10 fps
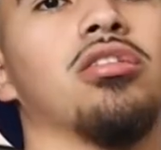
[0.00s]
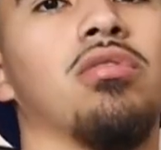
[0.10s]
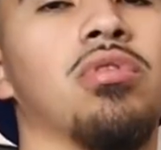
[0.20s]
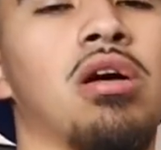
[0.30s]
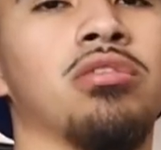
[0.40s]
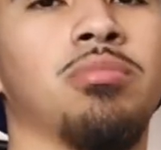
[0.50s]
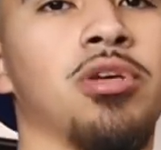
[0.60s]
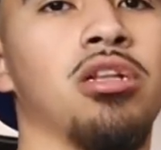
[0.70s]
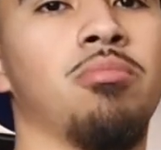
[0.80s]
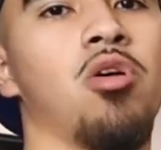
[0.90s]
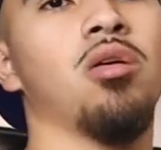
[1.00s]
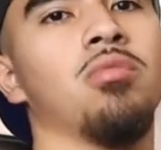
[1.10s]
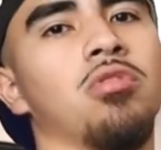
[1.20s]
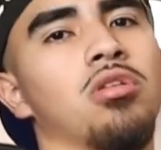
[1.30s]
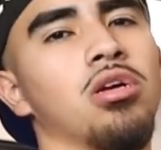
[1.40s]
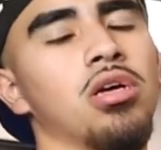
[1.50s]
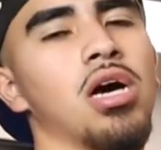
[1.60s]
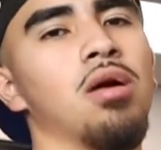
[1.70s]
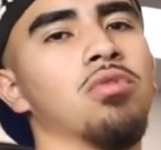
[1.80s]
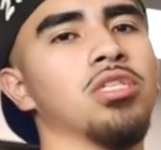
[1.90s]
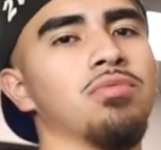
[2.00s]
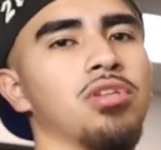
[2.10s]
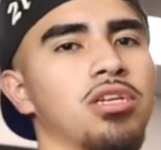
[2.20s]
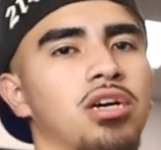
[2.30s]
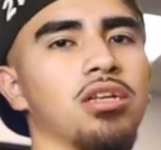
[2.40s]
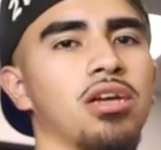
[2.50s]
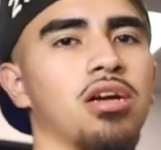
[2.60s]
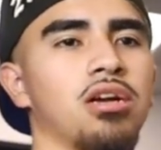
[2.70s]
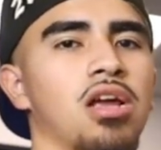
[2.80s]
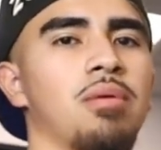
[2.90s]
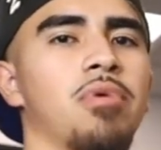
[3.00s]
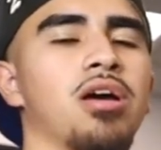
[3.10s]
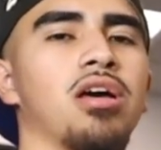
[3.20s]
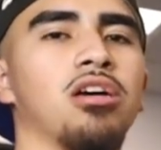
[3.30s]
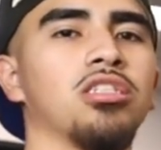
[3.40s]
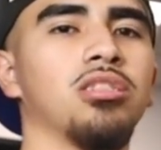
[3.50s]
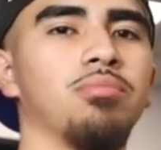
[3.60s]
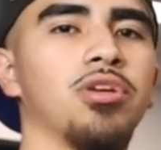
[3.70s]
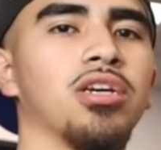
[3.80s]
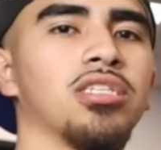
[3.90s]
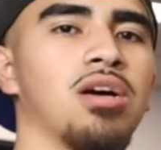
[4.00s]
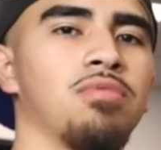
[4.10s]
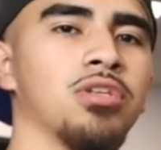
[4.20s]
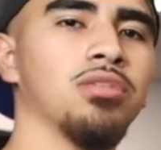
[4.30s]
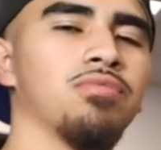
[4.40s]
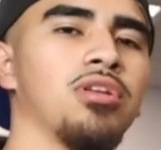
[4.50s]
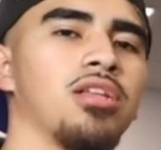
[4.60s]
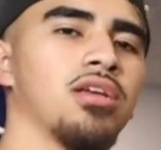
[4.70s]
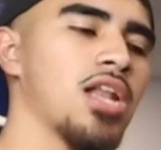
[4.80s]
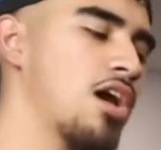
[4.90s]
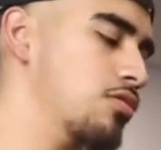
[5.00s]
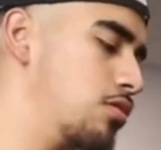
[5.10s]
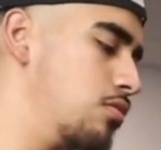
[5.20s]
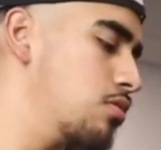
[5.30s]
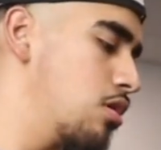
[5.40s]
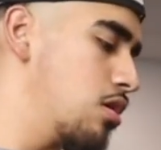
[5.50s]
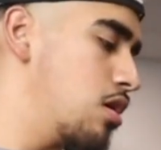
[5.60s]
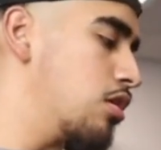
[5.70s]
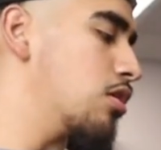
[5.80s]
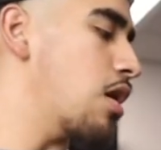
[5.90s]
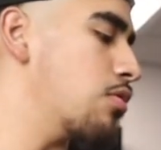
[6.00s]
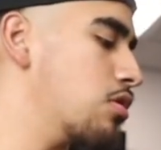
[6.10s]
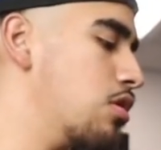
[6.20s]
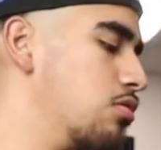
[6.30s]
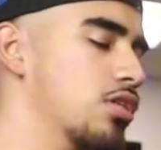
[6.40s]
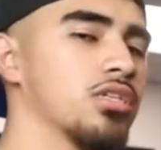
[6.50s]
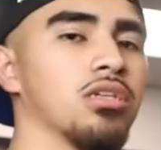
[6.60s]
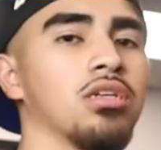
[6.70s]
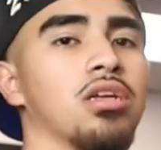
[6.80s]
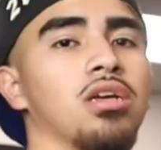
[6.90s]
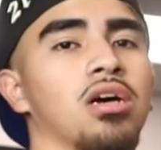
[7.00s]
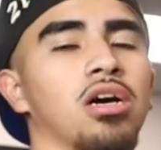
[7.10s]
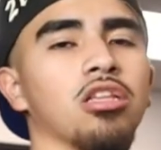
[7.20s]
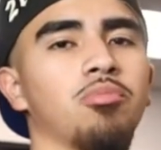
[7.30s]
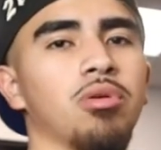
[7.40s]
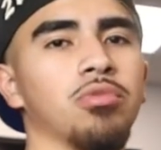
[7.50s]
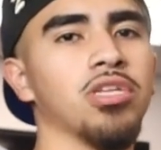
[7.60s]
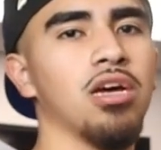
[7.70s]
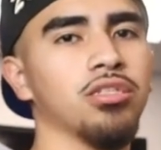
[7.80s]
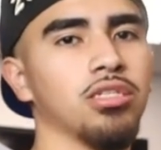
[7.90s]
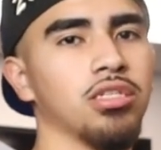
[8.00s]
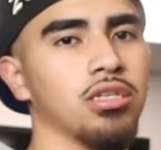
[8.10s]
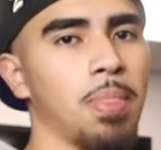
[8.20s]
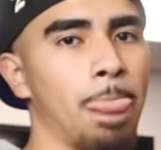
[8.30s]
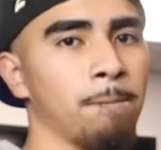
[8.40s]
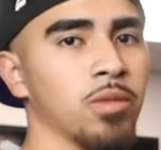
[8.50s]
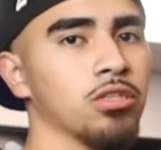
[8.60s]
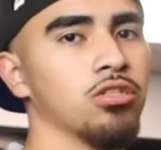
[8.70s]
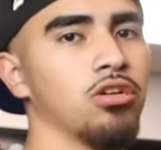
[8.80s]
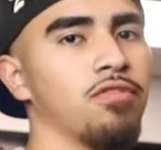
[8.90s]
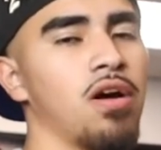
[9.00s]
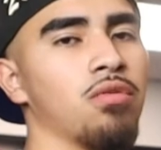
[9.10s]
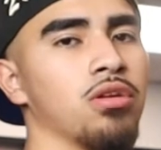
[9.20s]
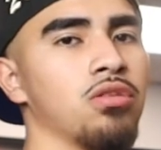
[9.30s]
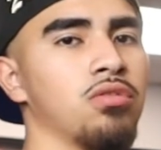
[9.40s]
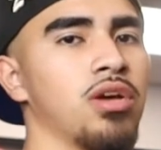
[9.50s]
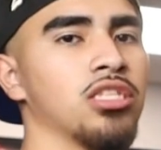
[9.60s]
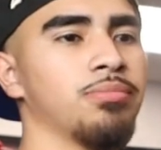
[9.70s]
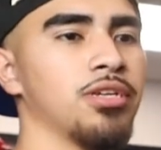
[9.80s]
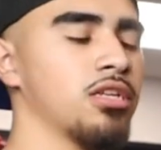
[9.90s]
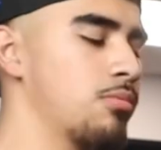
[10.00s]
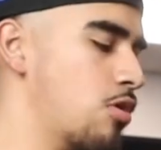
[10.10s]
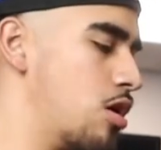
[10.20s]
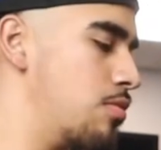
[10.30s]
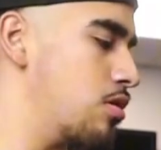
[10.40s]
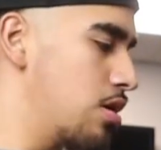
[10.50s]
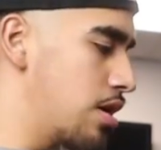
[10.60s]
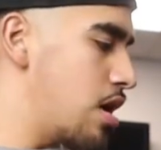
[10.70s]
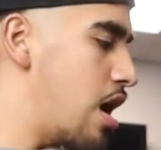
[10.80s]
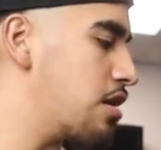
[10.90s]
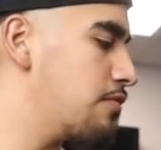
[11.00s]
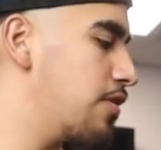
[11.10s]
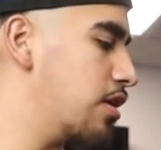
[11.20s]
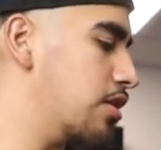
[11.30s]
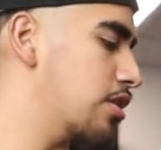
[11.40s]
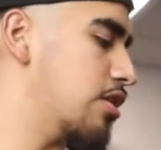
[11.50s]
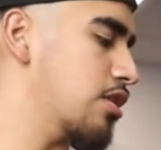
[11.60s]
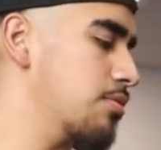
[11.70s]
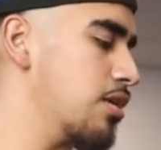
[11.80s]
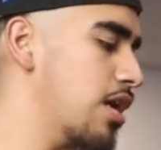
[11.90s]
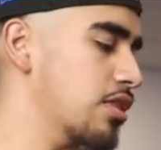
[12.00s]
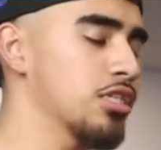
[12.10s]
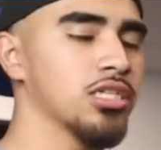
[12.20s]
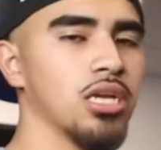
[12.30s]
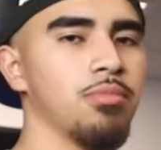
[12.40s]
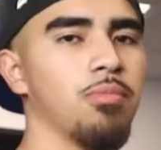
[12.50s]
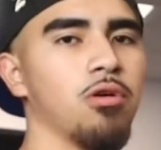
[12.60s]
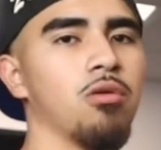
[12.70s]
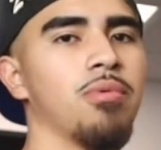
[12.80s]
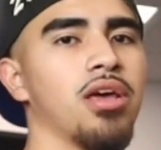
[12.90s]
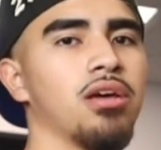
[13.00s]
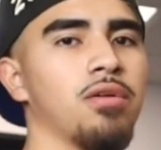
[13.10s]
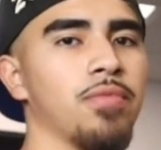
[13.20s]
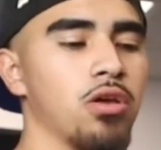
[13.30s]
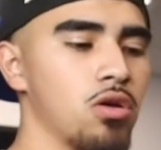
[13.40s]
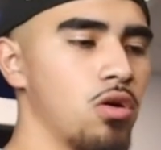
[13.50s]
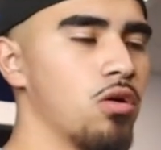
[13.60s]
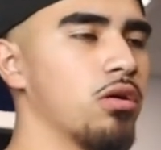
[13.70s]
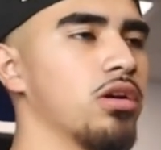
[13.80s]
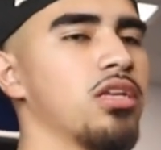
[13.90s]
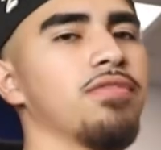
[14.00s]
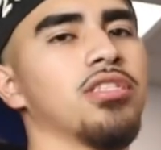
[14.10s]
so when I was a beginner barber, I wasn't really cutting hair at my house because I wasn't really allowed to. So I would go to other people's houses. So if I were you as a beginner barber, I'd invest into something like the GMB Pro Bag, or even